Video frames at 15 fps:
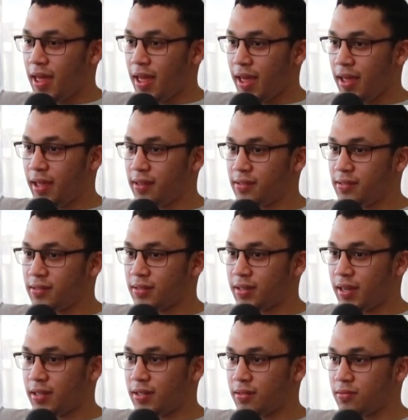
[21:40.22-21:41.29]
And
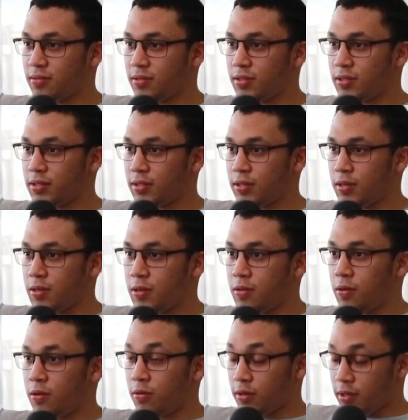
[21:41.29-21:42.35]
I thought,
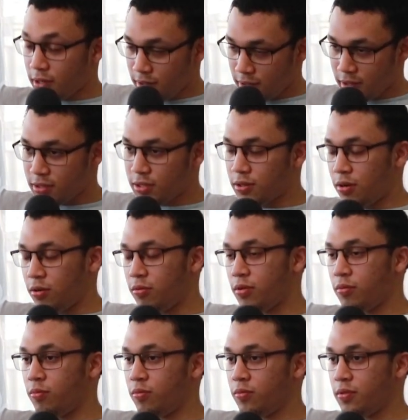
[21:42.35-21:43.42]
okay, let's go with
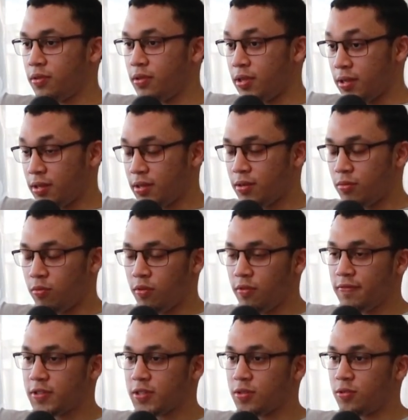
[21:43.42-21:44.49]
the
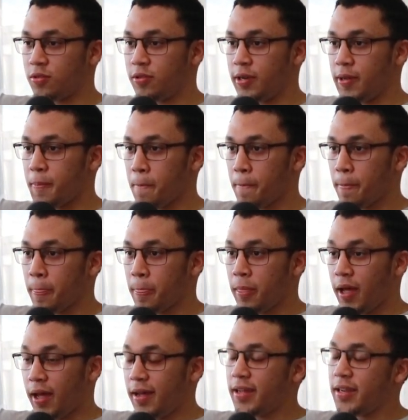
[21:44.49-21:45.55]
wolf story.
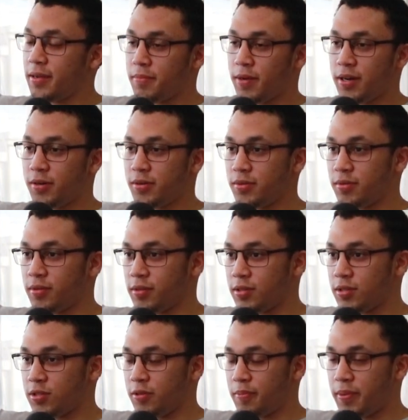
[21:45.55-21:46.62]
I added my own
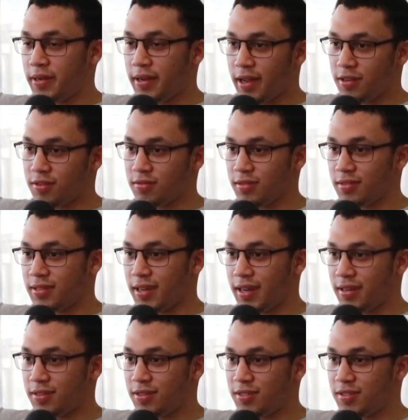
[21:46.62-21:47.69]
supernatural
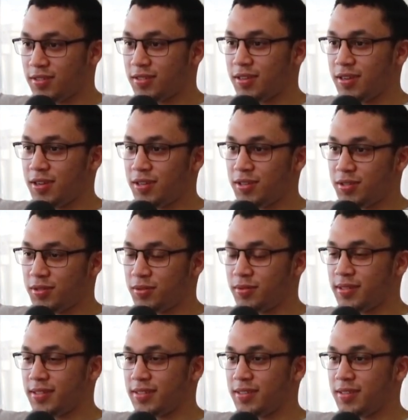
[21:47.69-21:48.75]
touch
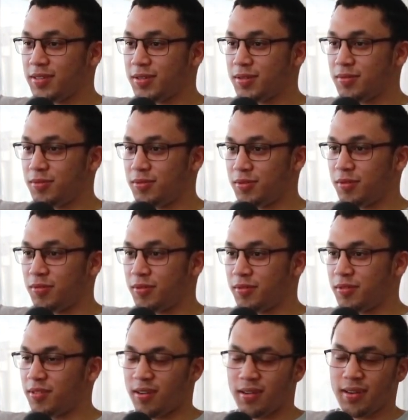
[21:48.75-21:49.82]
to it, you know,
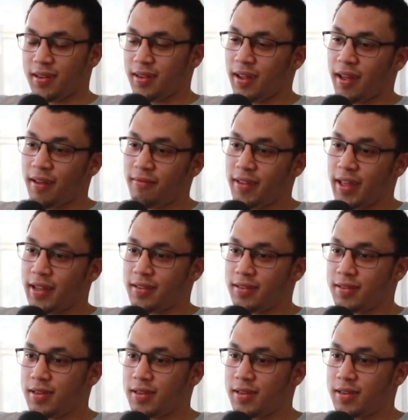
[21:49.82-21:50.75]
gotta have that.